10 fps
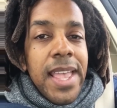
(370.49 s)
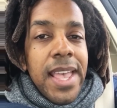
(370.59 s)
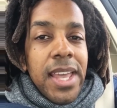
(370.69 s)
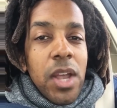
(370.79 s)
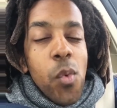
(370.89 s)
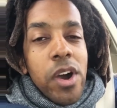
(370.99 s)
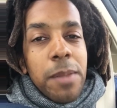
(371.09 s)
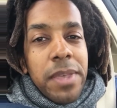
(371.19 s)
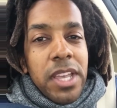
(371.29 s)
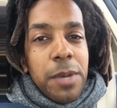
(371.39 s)
and I want
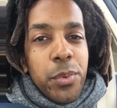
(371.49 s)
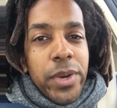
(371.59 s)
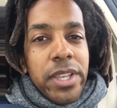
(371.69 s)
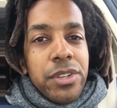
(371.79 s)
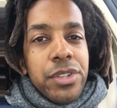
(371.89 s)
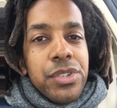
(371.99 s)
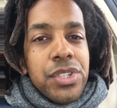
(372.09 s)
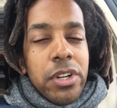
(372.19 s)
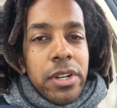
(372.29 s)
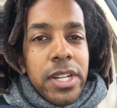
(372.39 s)
to make a point to
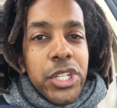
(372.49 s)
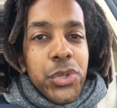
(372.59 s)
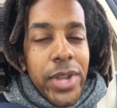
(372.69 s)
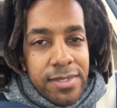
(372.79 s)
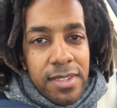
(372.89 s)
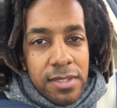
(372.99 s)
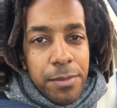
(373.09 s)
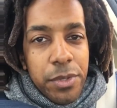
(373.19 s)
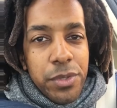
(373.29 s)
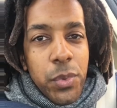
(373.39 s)
start addressing
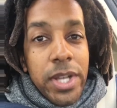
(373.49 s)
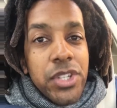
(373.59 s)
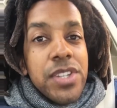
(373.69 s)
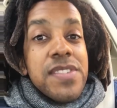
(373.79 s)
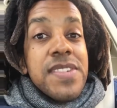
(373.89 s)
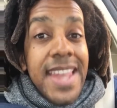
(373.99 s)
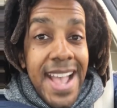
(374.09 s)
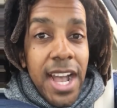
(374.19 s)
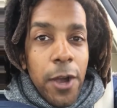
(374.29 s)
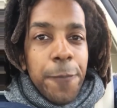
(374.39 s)
some of those questions
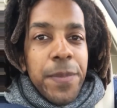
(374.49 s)
now.